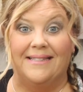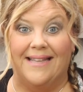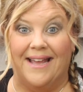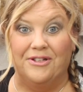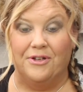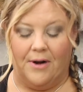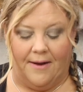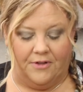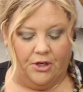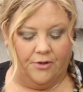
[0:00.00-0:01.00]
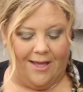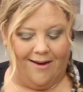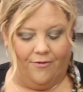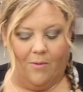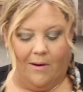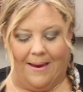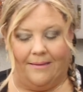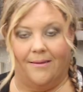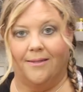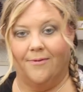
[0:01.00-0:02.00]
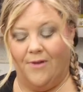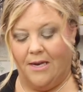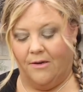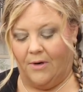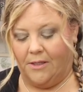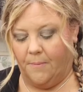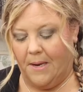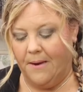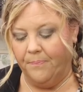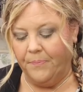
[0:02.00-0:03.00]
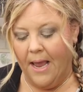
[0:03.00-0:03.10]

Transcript: I said, you don't have to use that if you want to make this a vegan recipe.